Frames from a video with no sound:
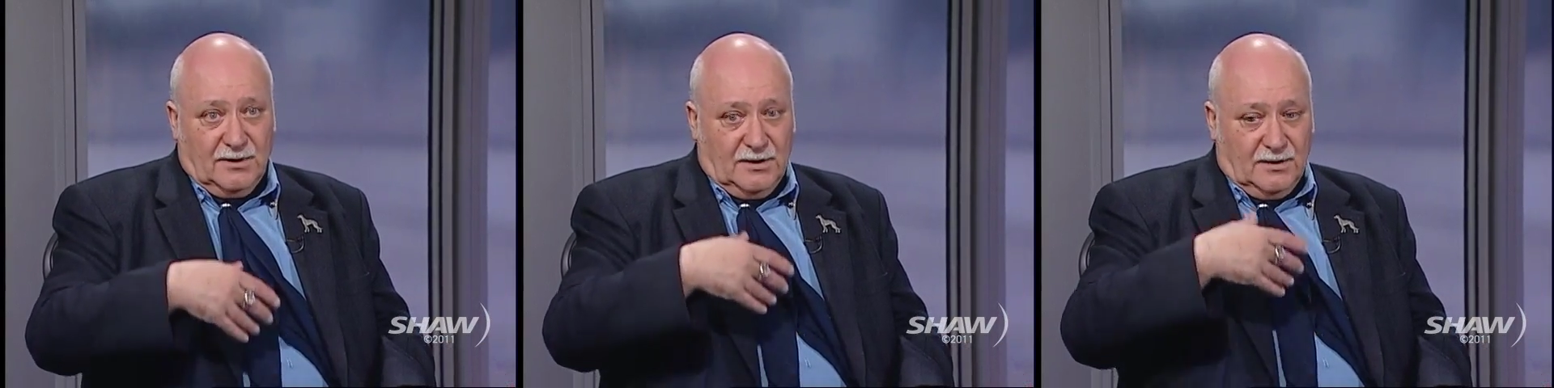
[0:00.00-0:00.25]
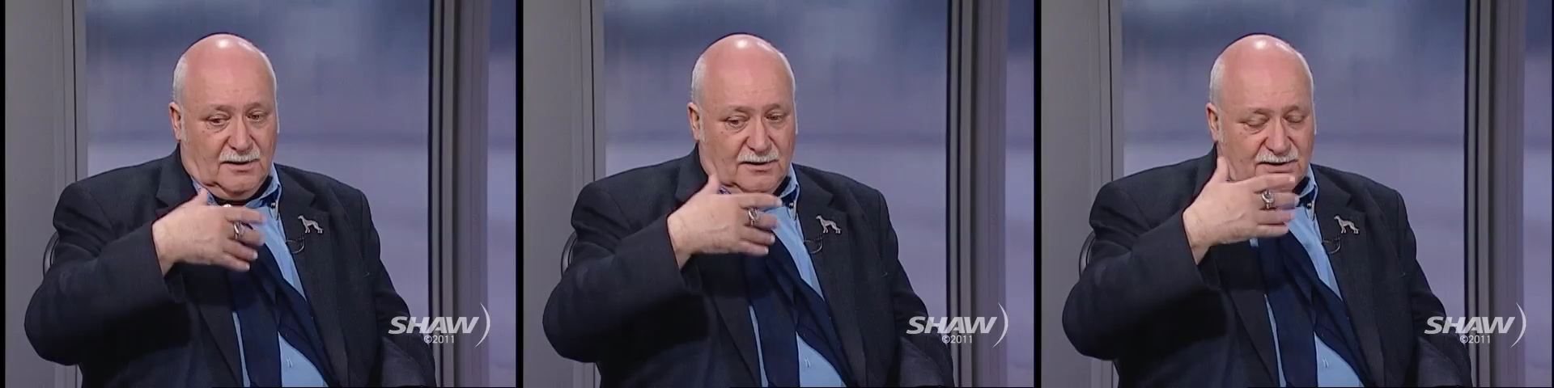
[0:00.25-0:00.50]

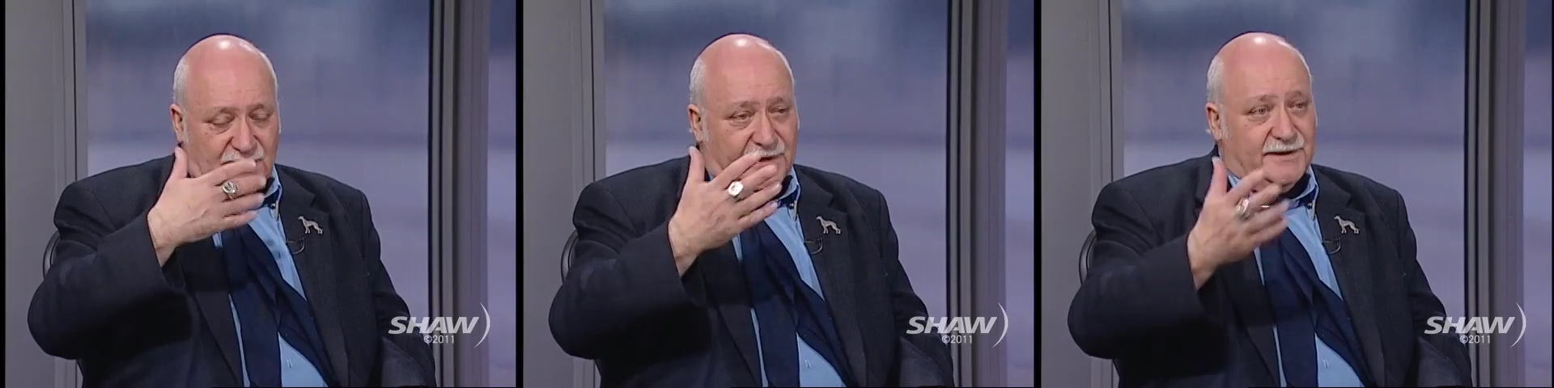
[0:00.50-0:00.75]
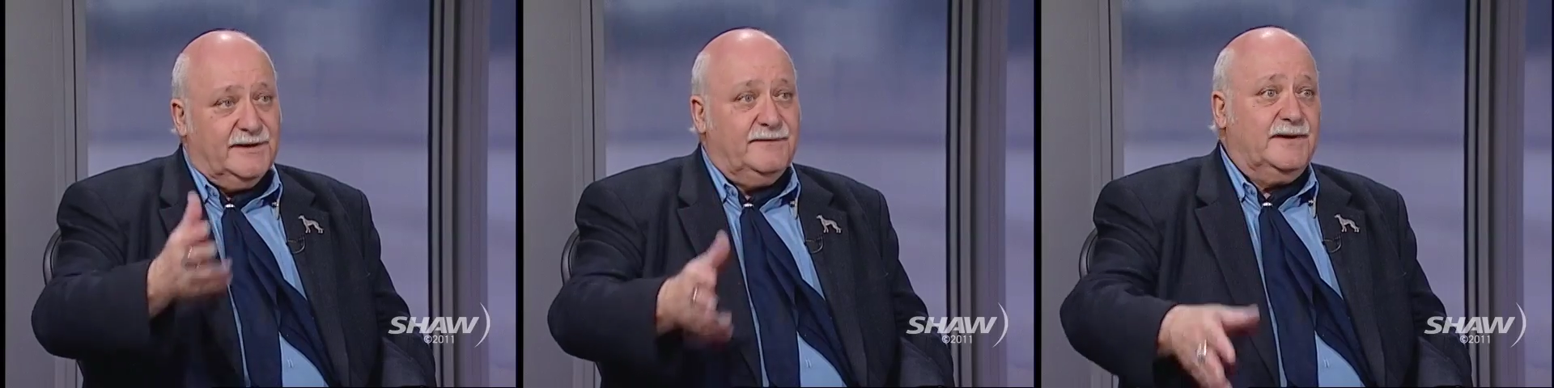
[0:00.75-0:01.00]
uh,
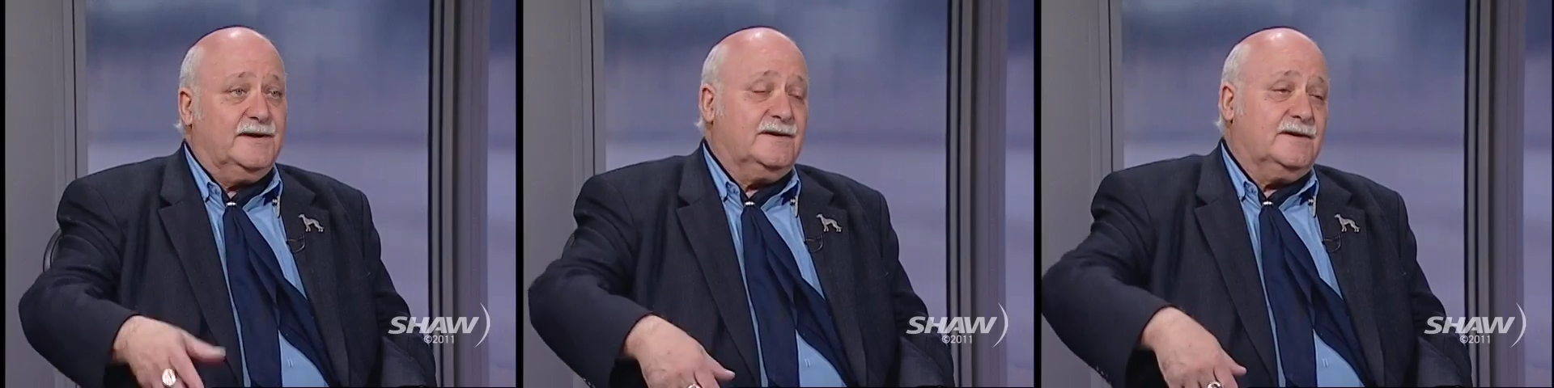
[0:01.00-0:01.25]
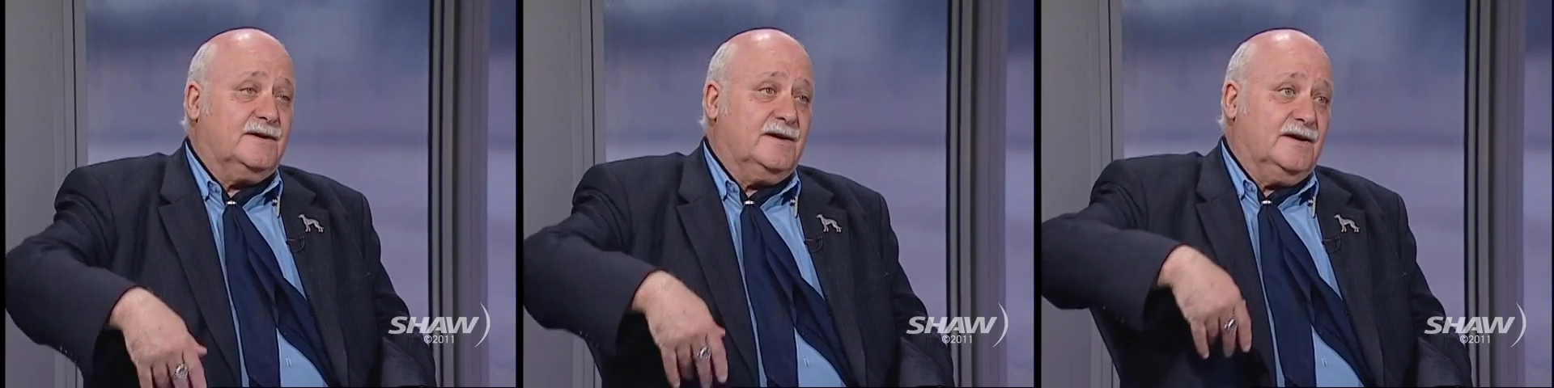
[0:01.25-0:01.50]
scientific
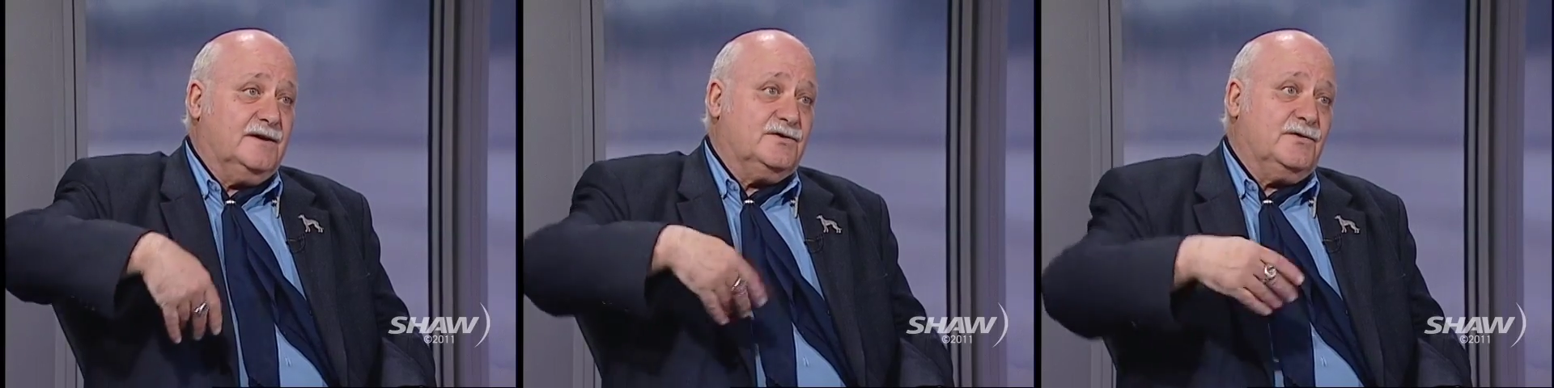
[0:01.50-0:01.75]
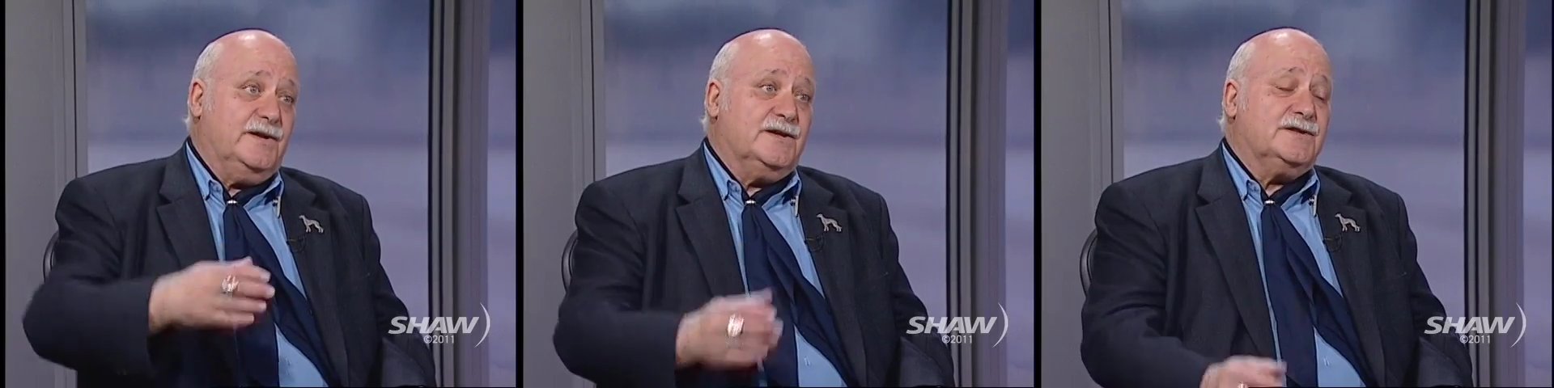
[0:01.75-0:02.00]
uh,
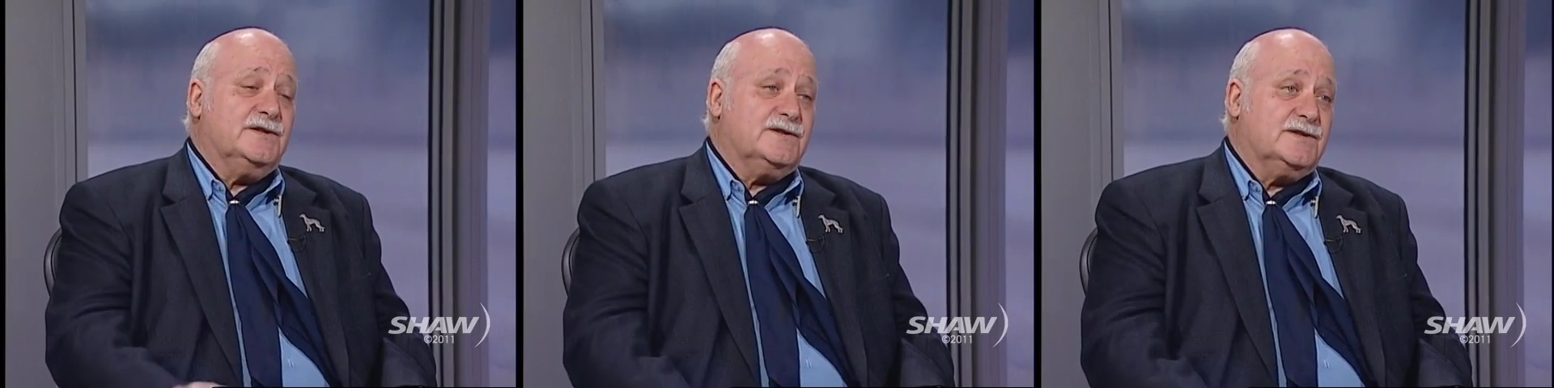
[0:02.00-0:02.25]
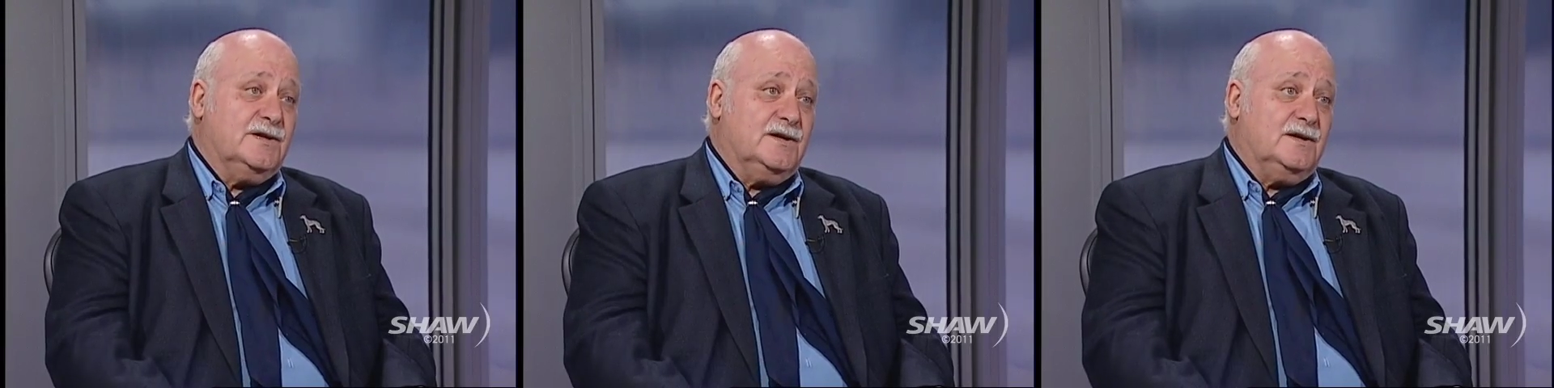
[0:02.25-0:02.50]

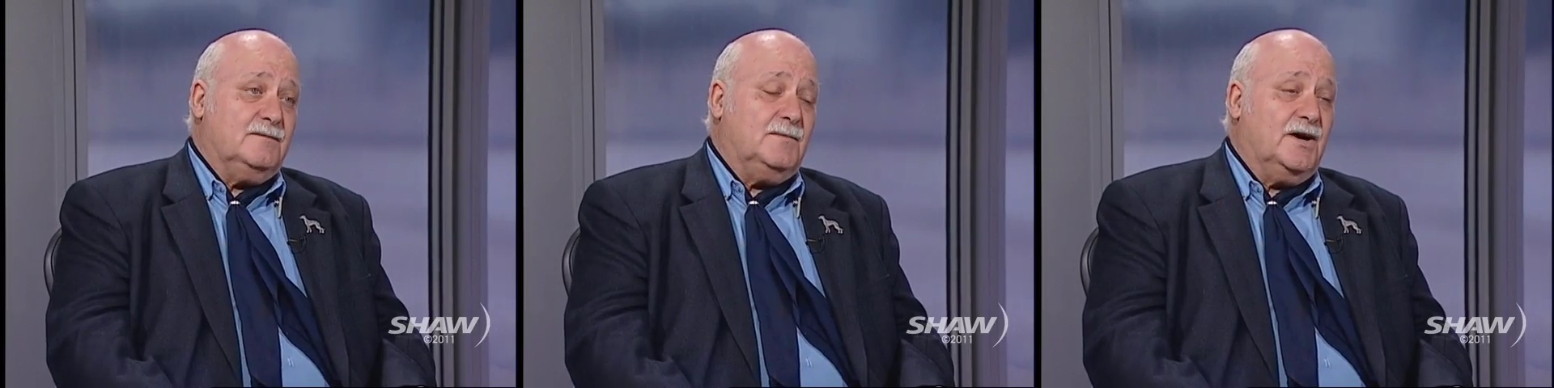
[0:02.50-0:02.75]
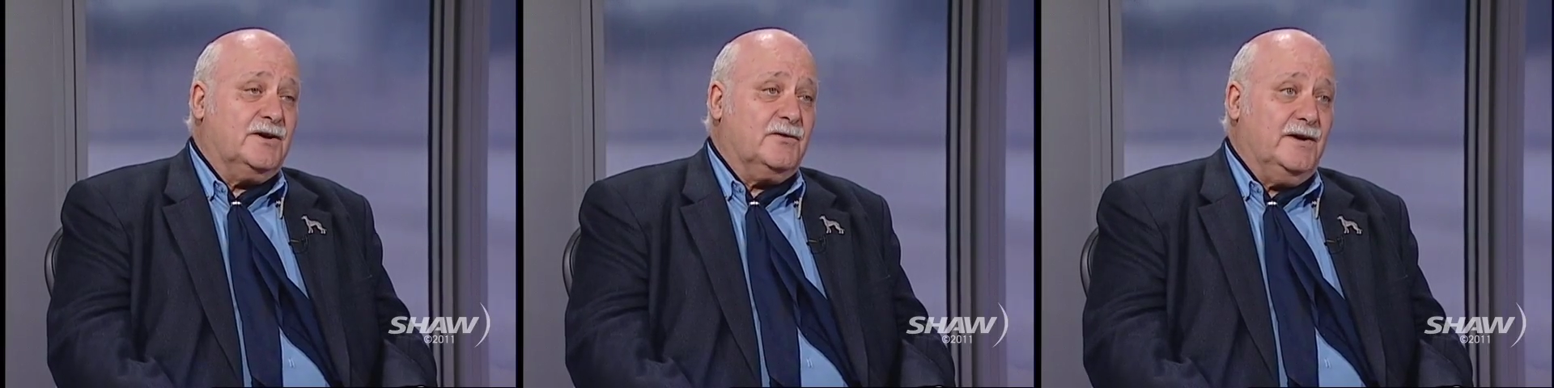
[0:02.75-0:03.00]
treatises, uh,
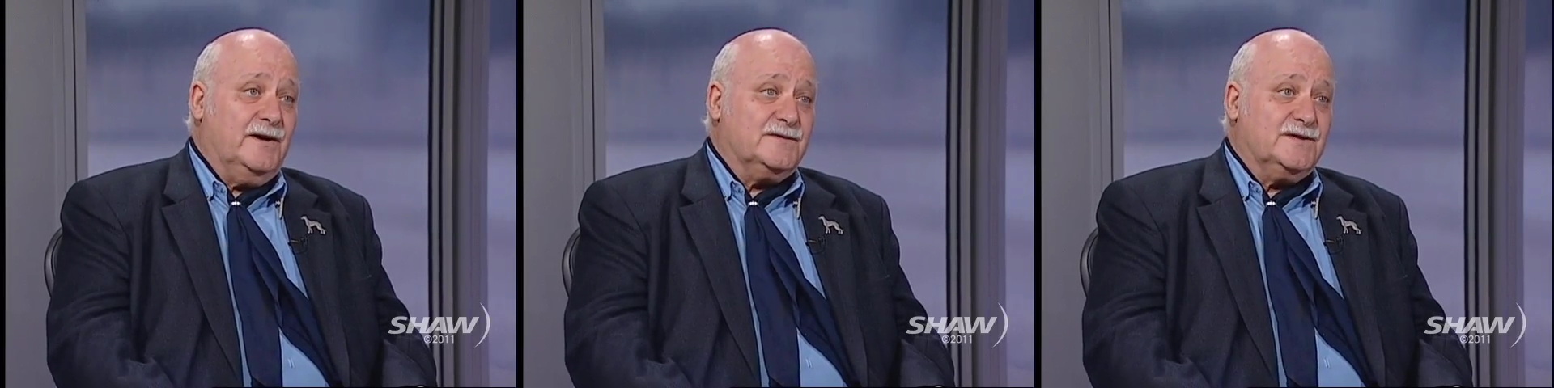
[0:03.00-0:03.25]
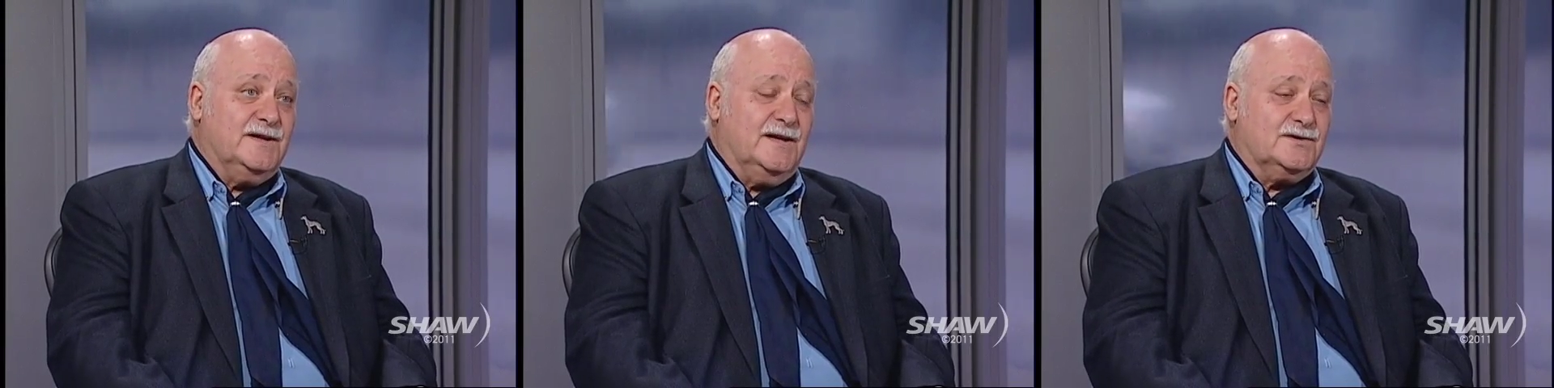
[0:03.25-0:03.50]

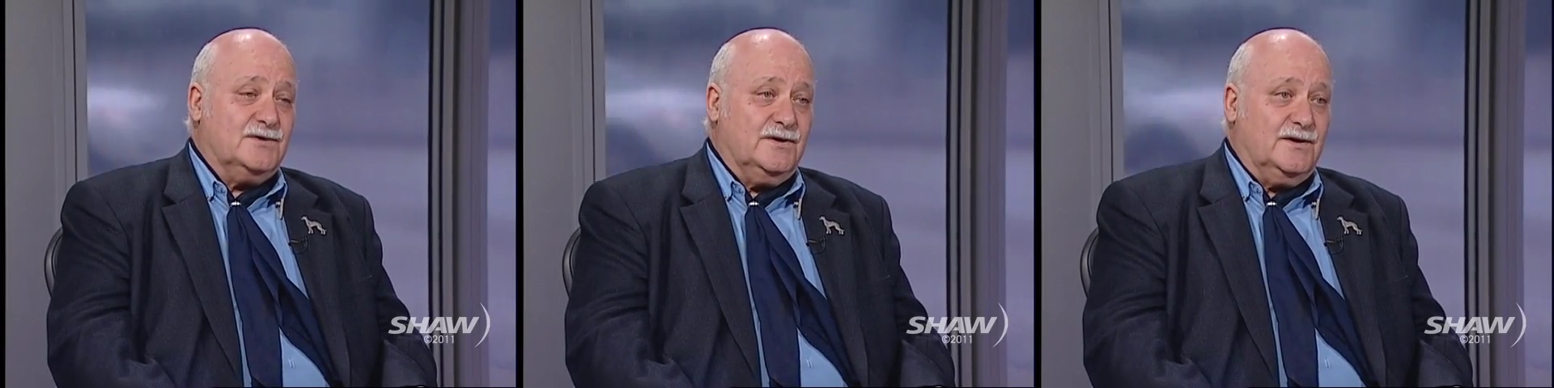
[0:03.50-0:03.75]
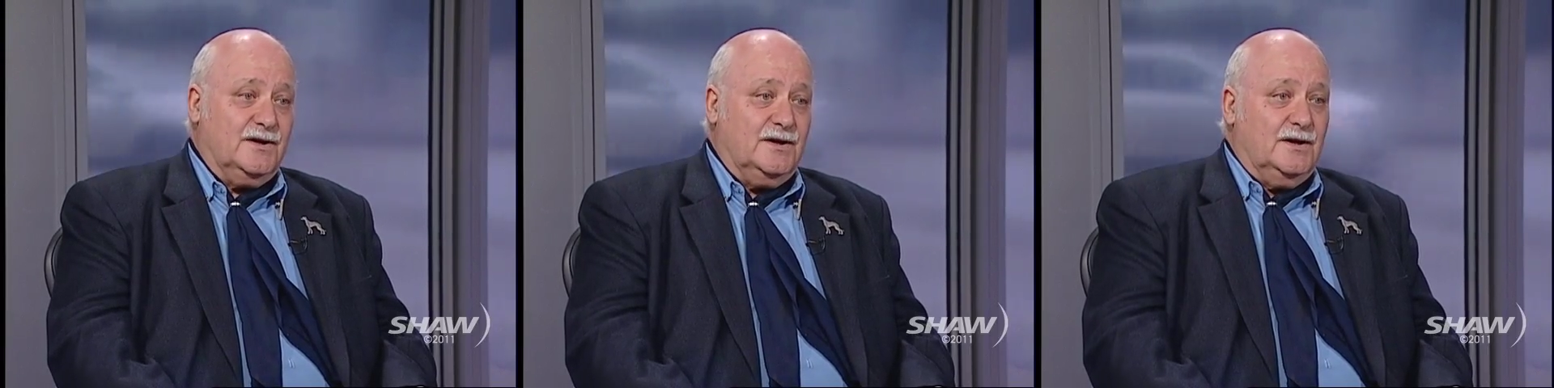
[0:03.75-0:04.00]
monographs, and that sort
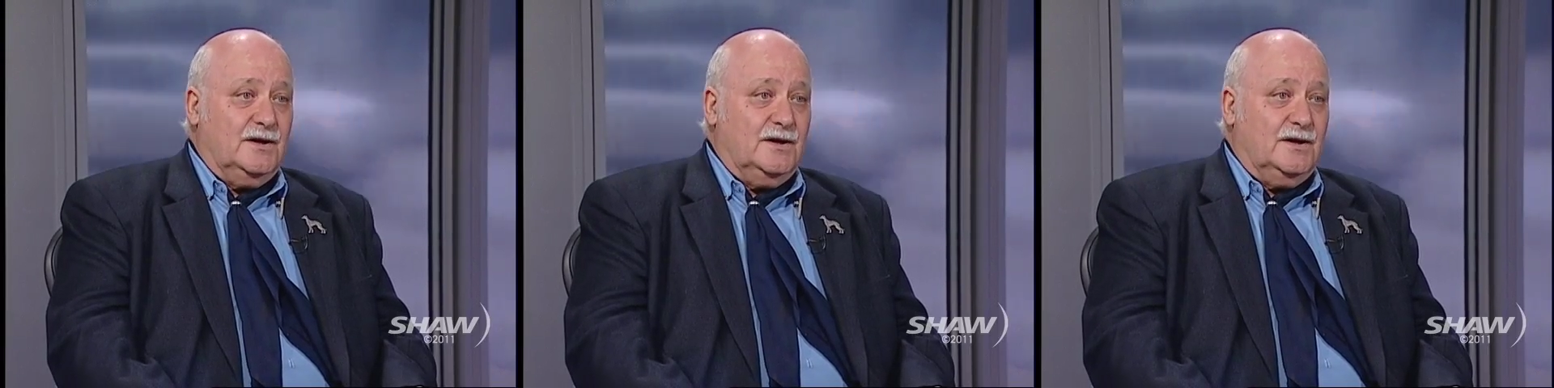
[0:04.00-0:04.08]
of thing.